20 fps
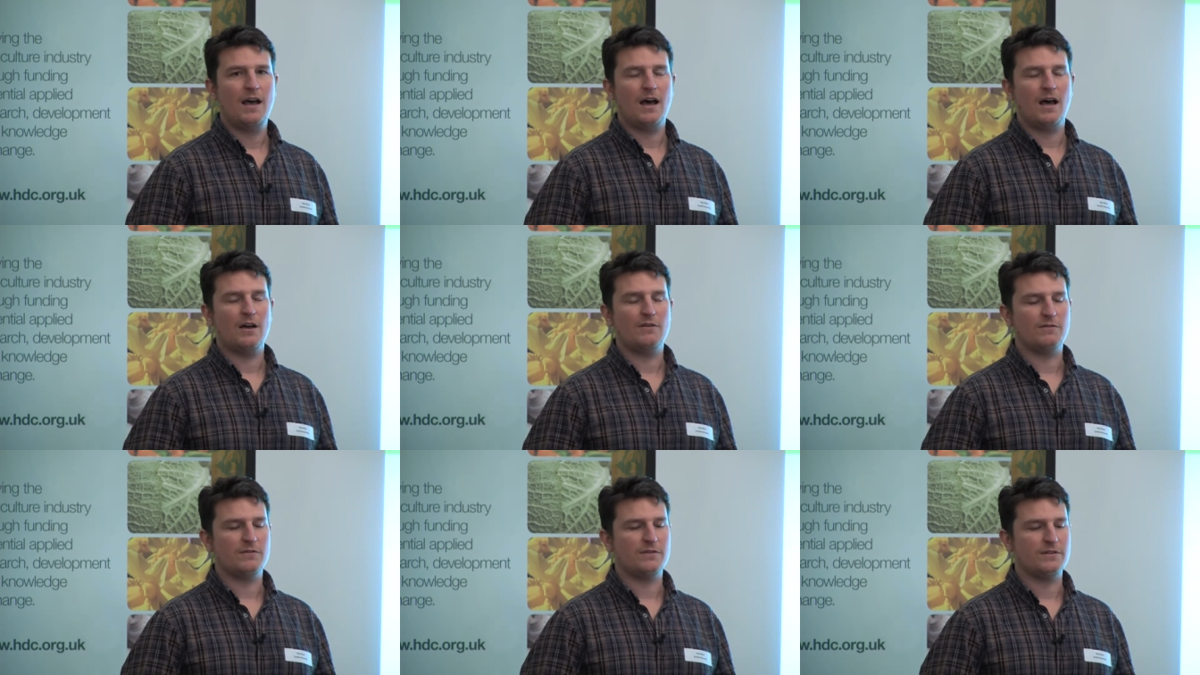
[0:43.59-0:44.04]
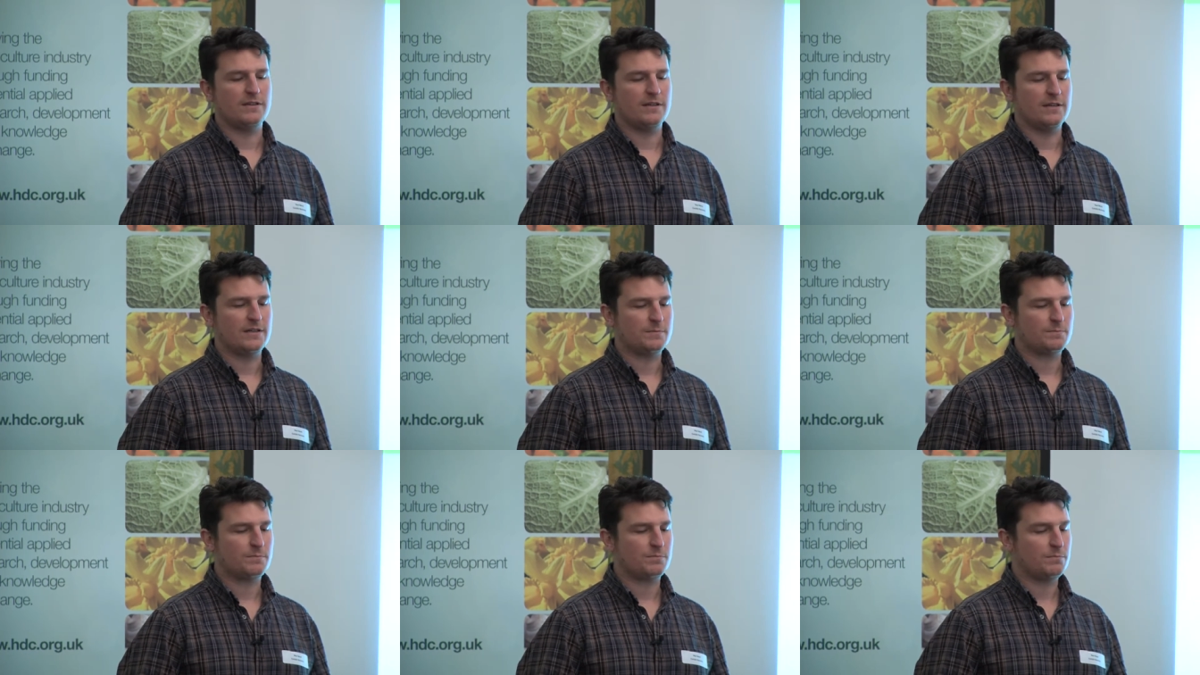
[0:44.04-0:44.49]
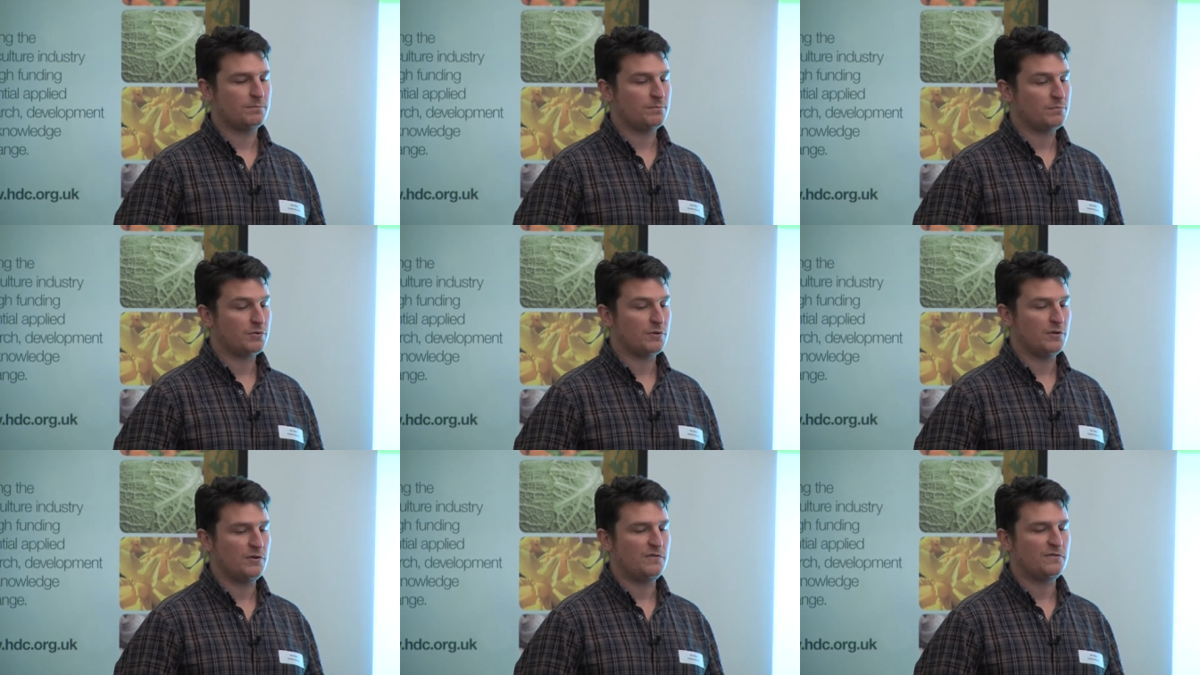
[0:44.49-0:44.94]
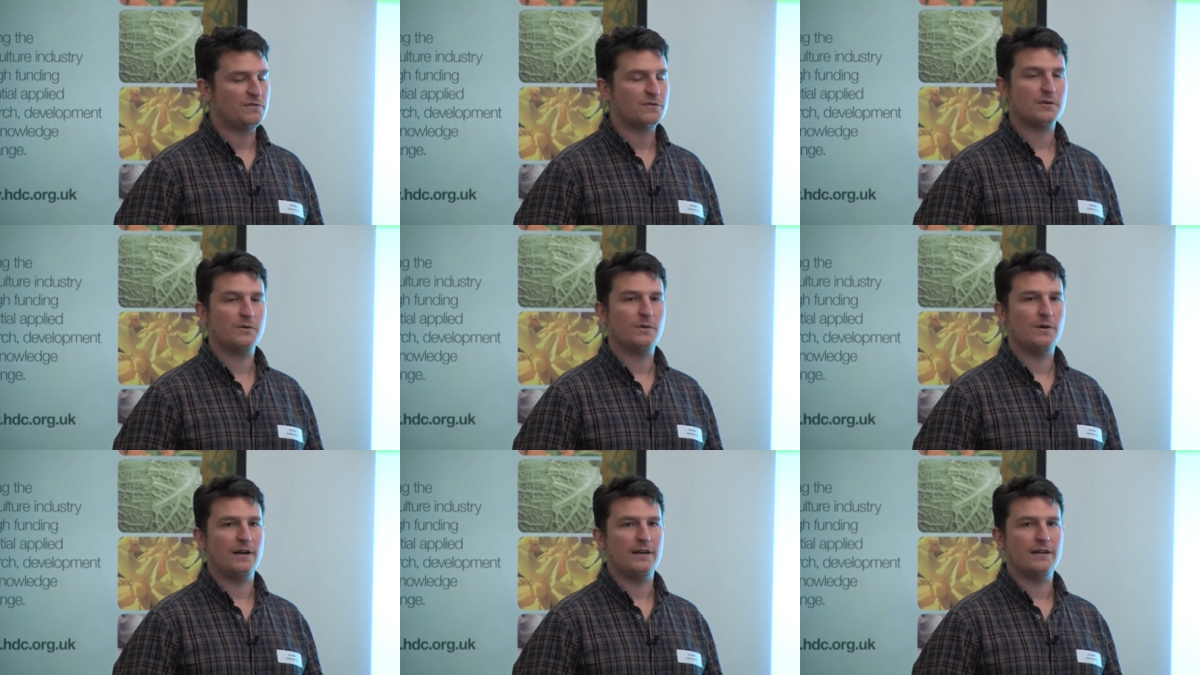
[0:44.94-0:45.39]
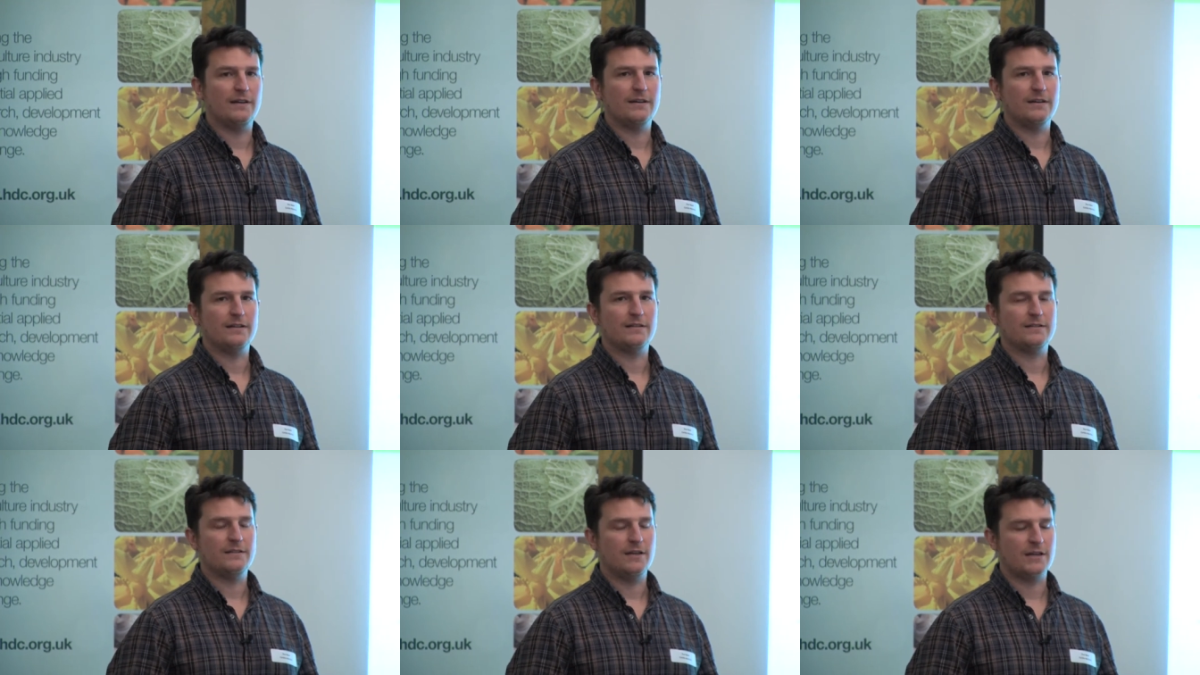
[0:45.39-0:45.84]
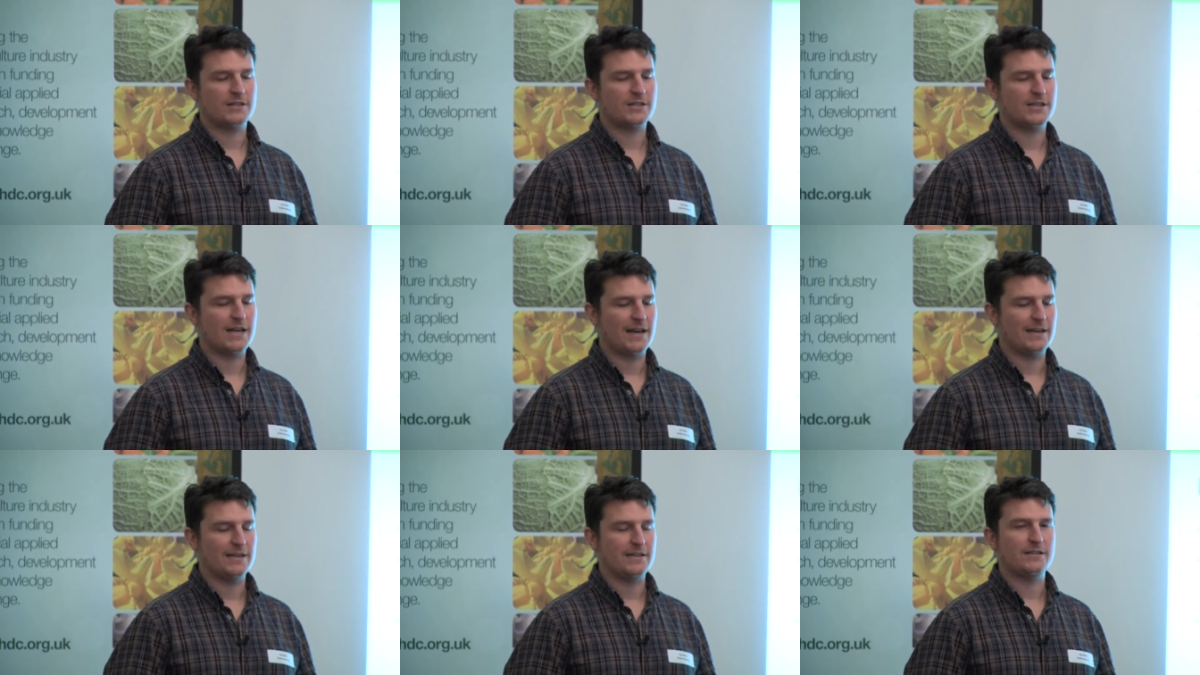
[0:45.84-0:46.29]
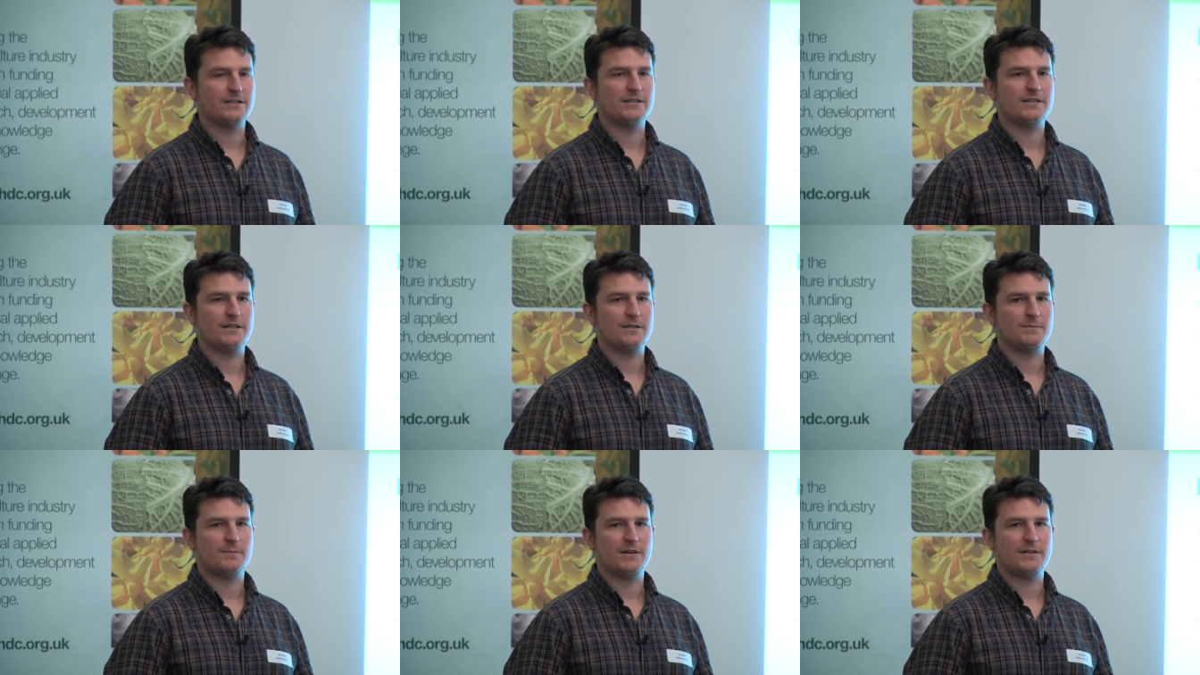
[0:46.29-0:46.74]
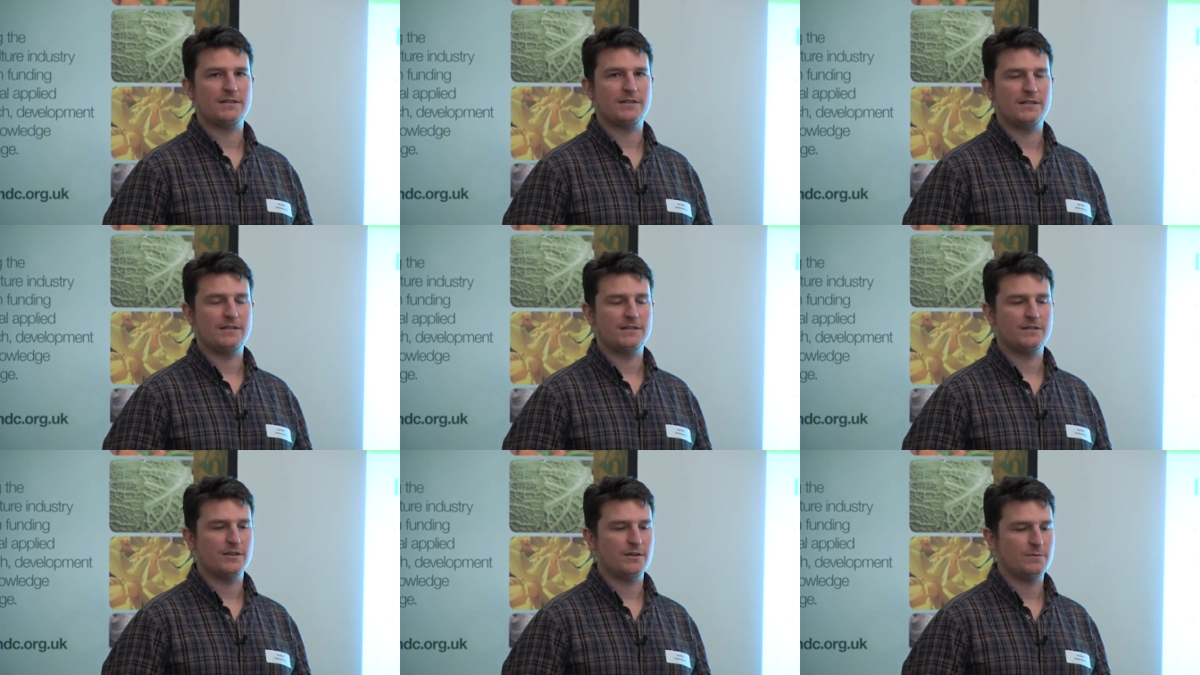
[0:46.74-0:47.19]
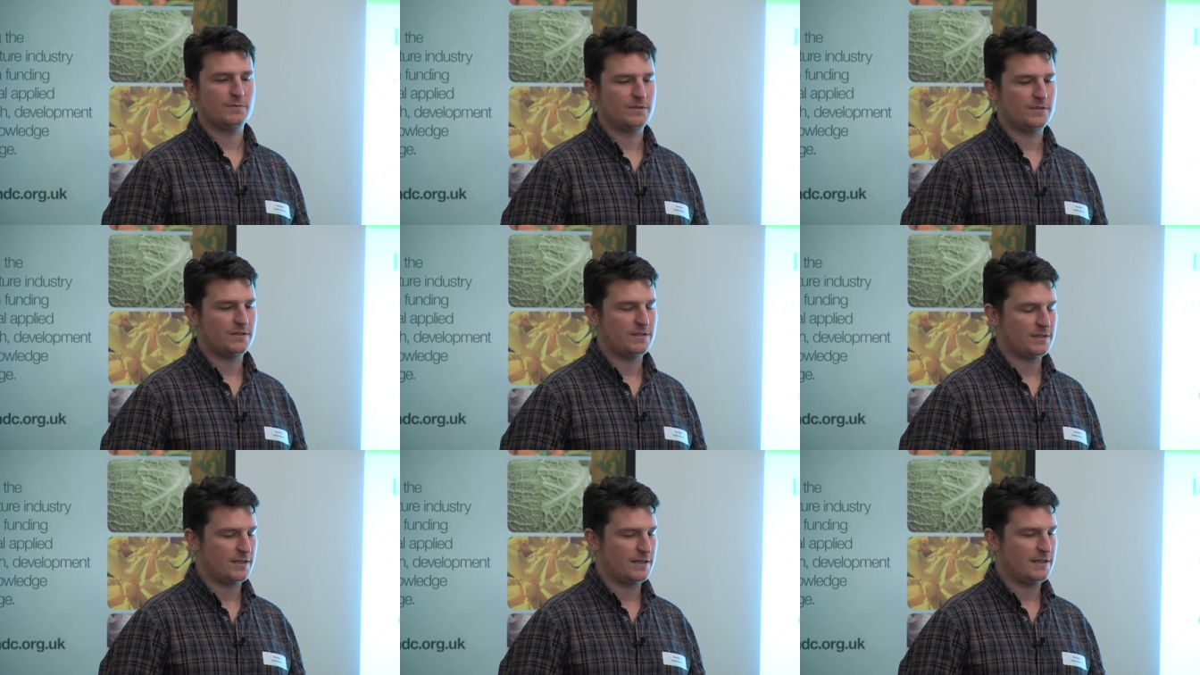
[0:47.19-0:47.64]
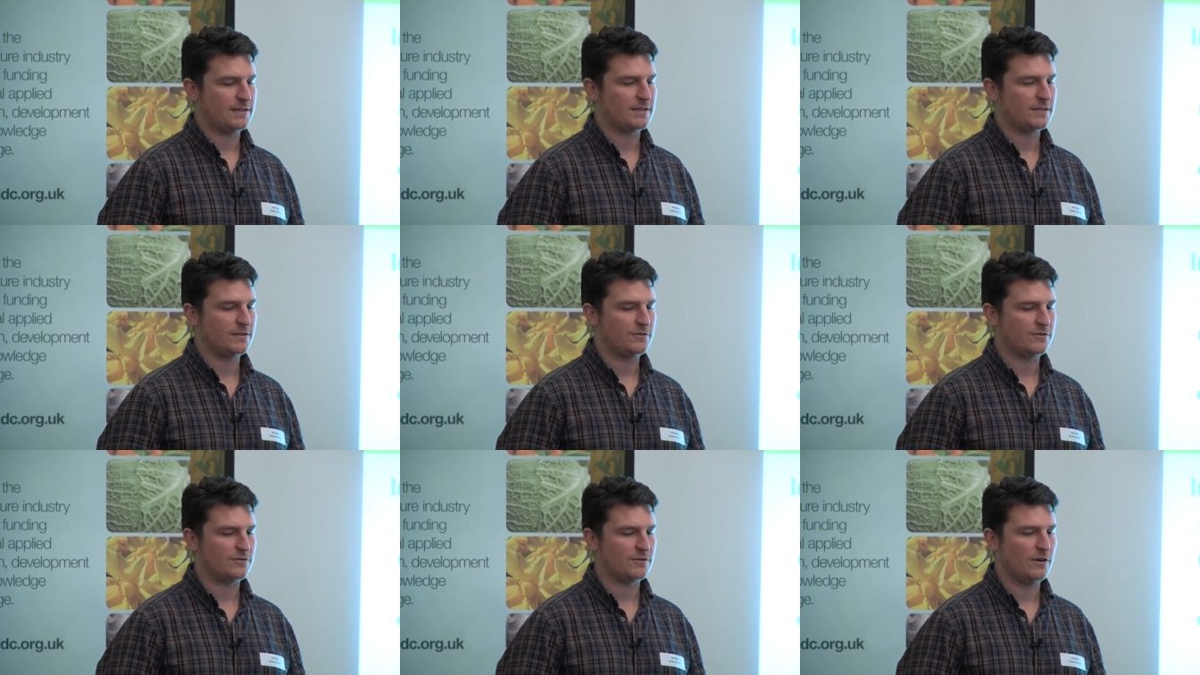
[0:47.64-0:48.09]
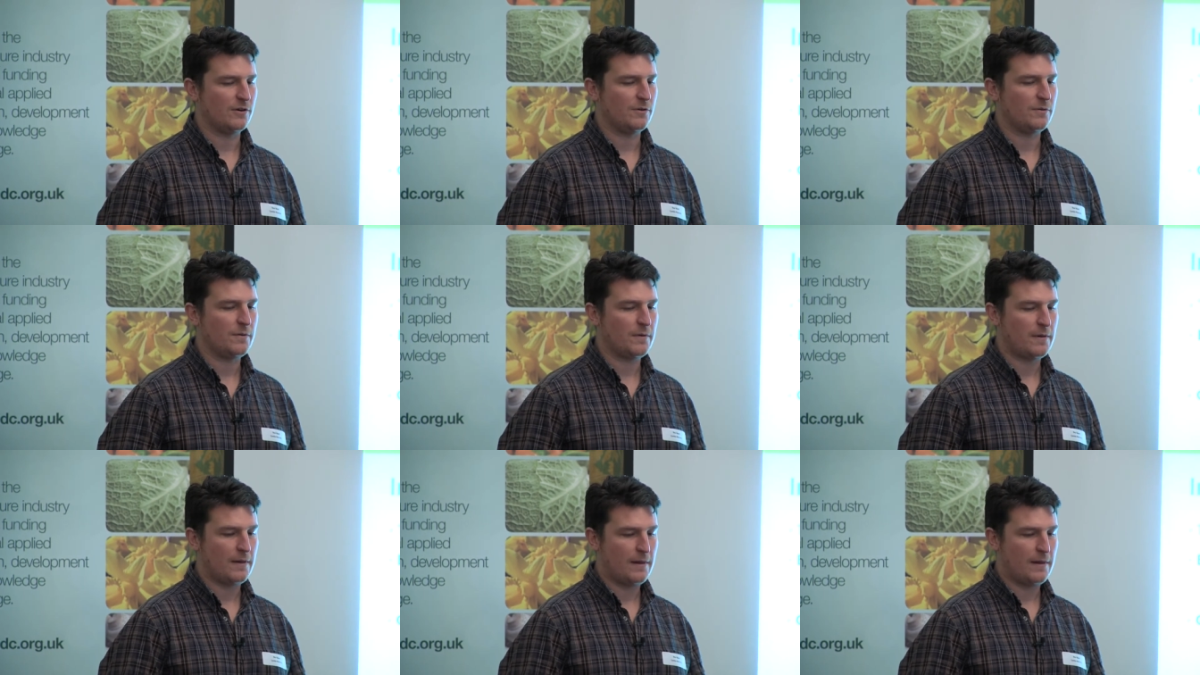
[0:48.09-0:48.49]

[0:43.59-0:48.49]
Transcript: over the years proved quite a challenge, especially in terms of disease control.